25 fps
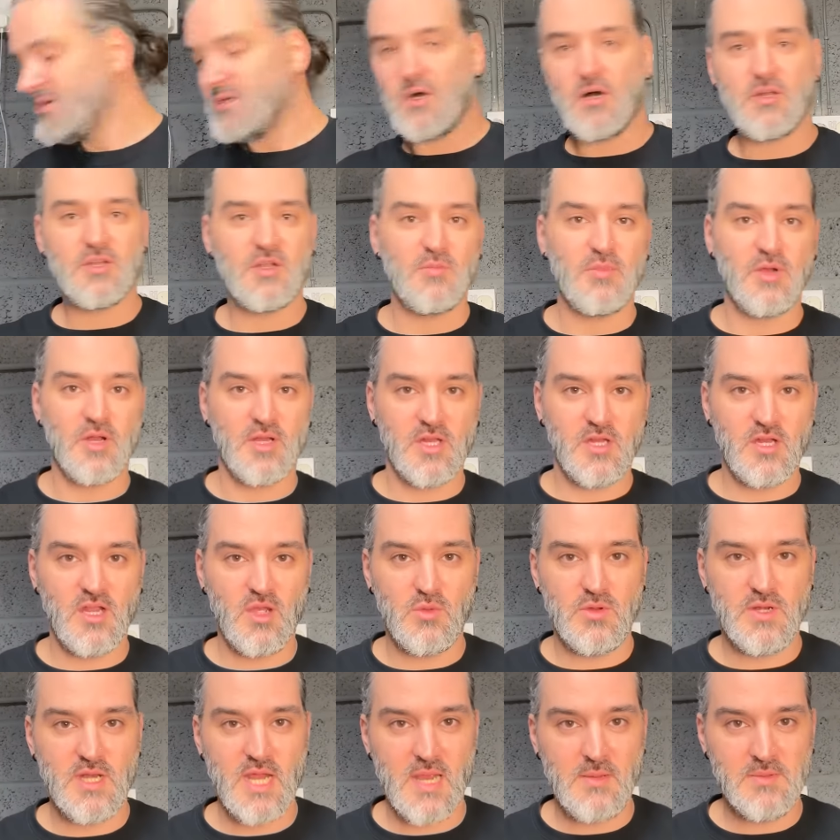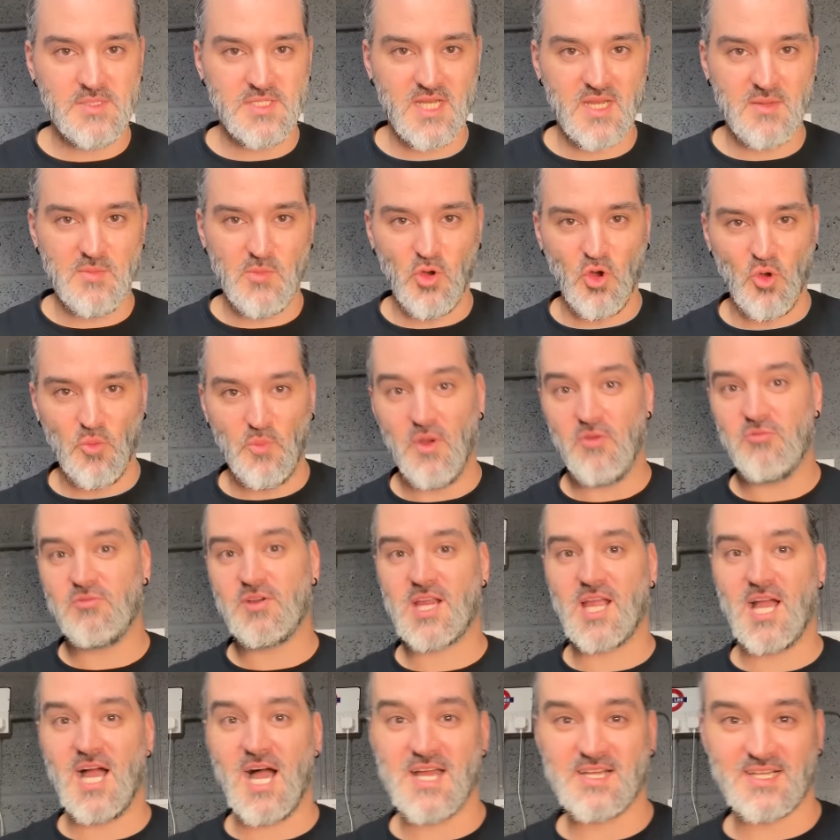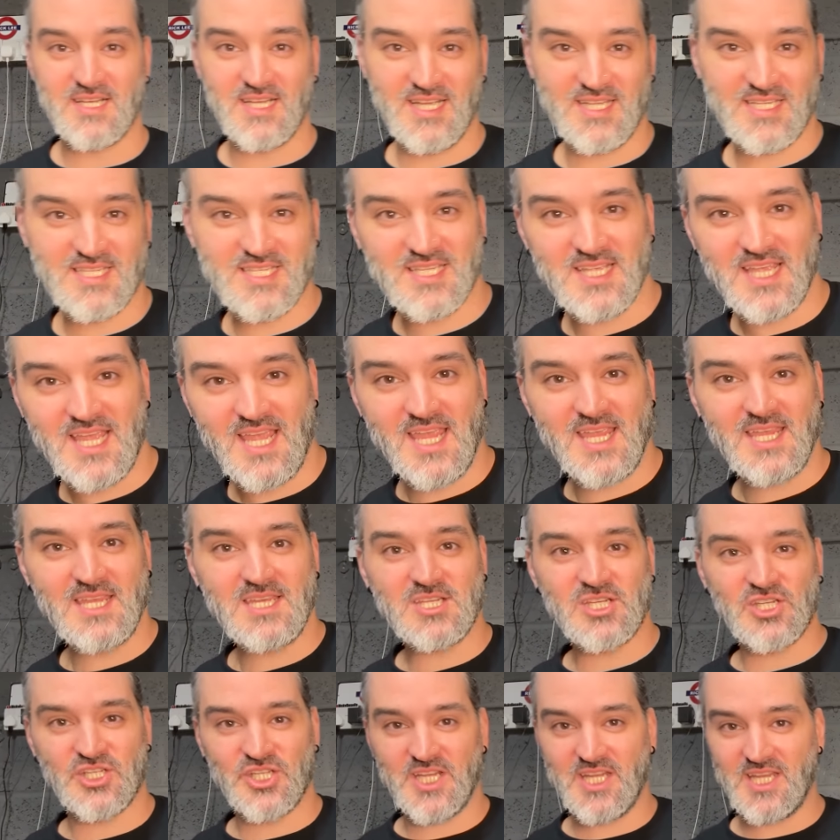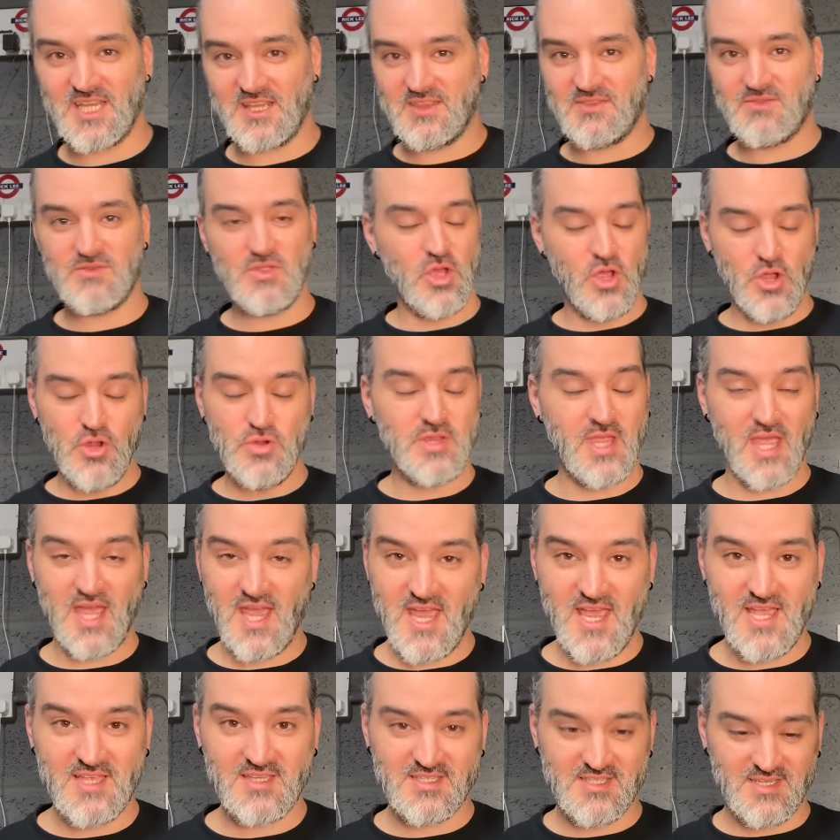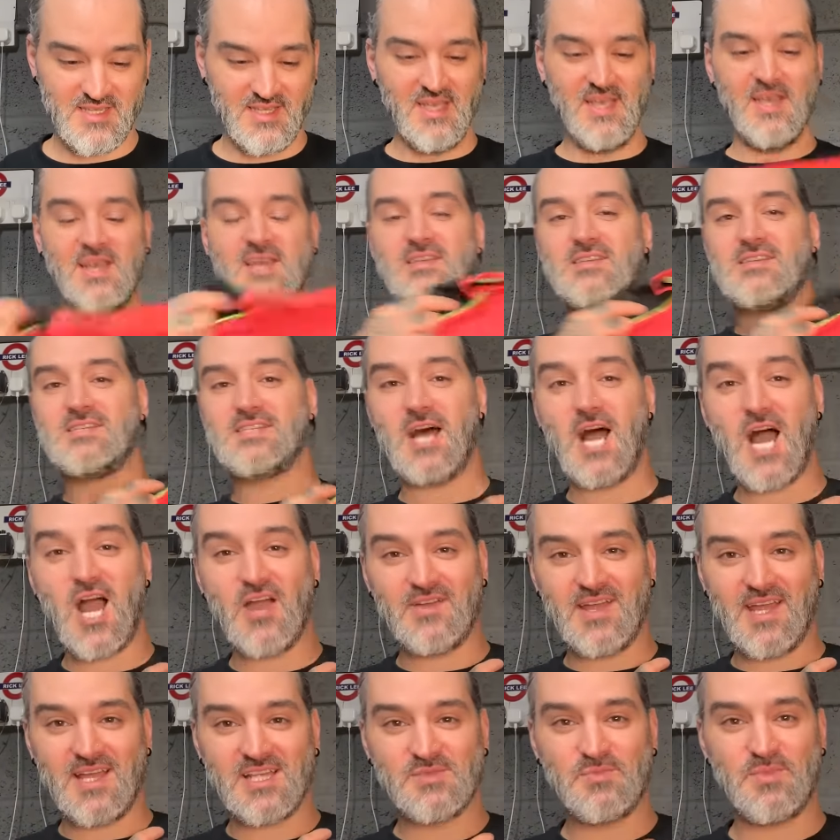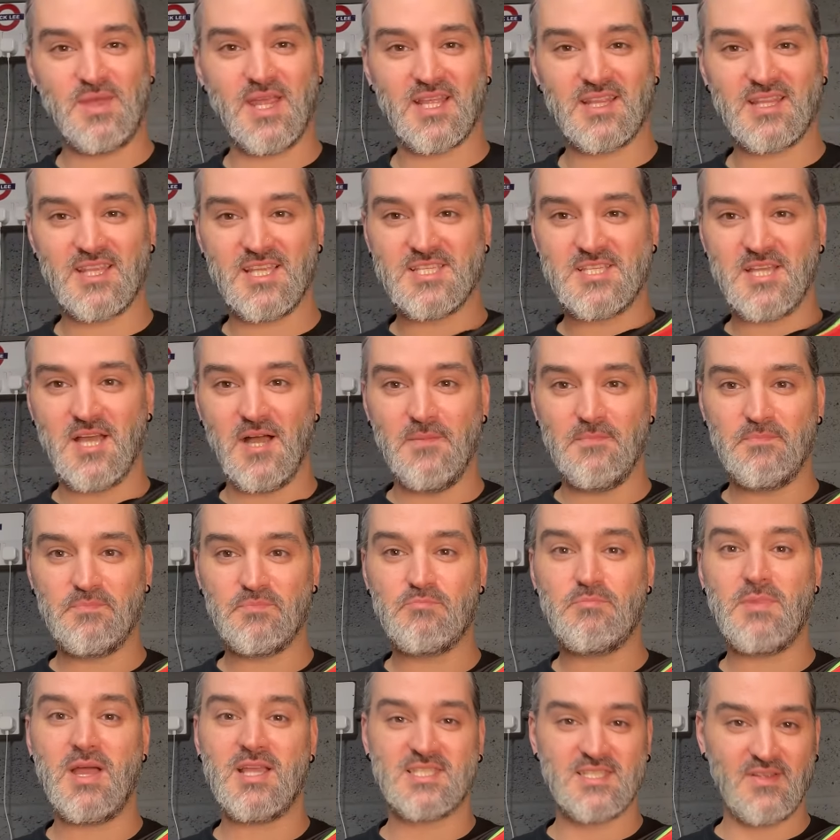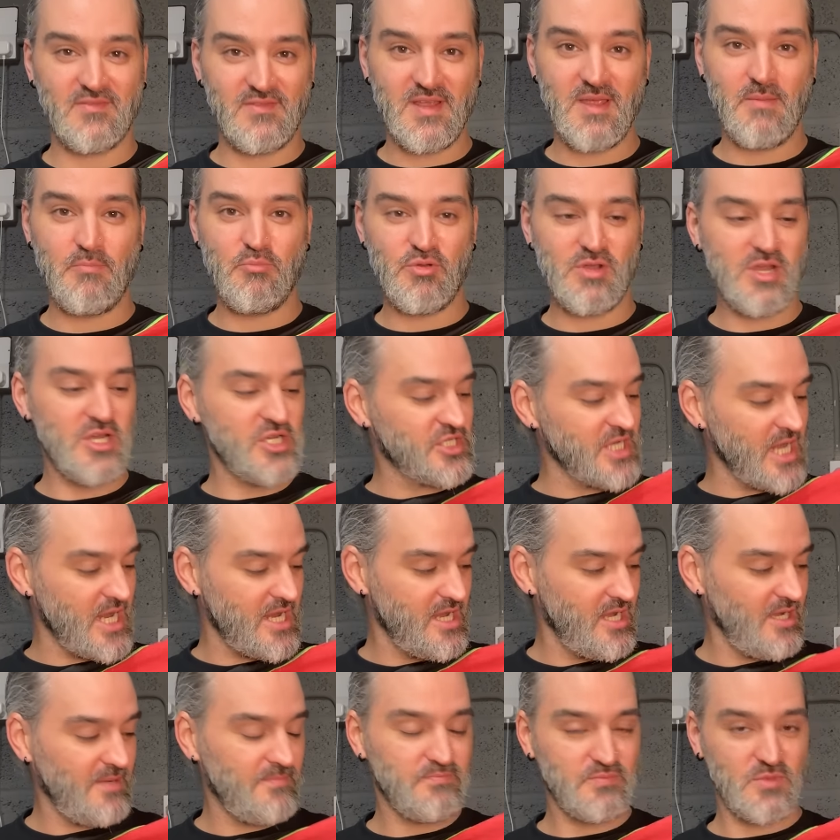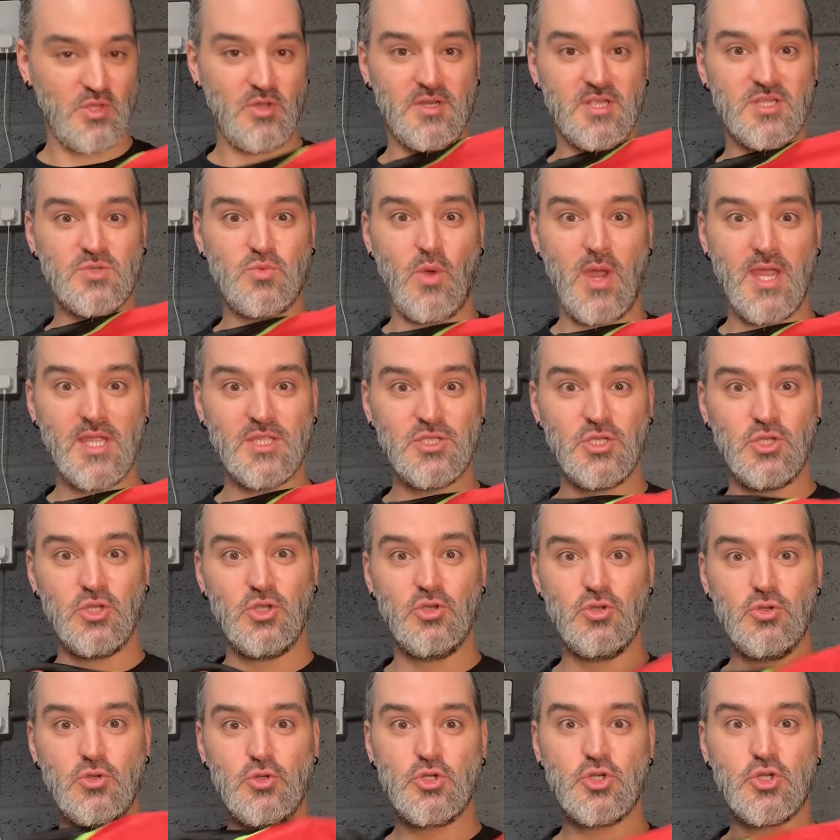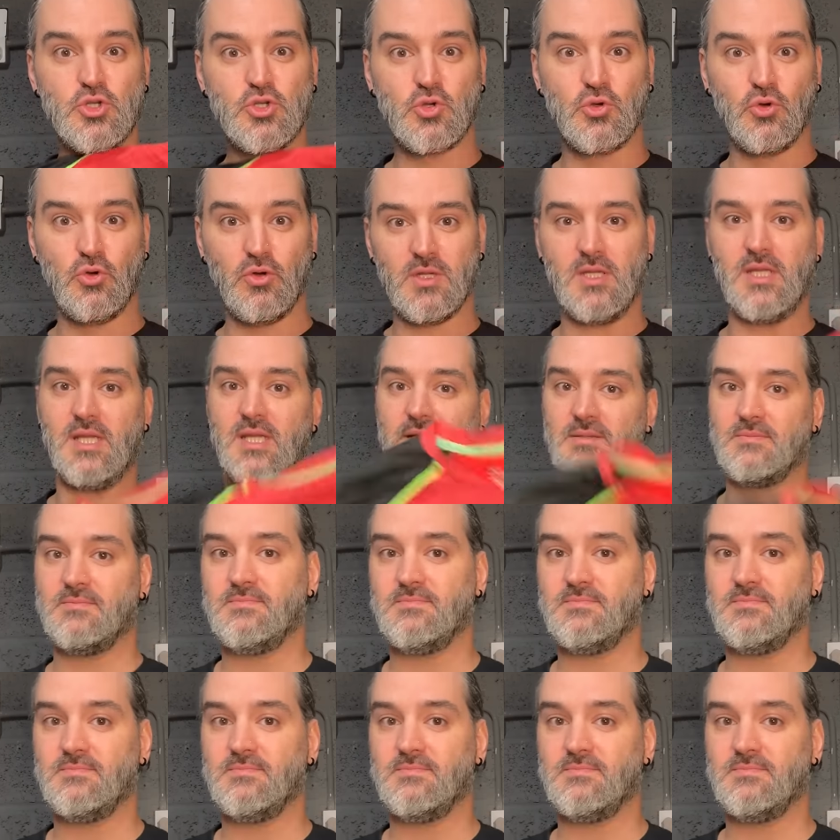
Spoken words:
I don't bloody know with names anymore. But regardless, he, she, who cares? Zara has picked this up. Massively appreciate you. On its way to you shortly.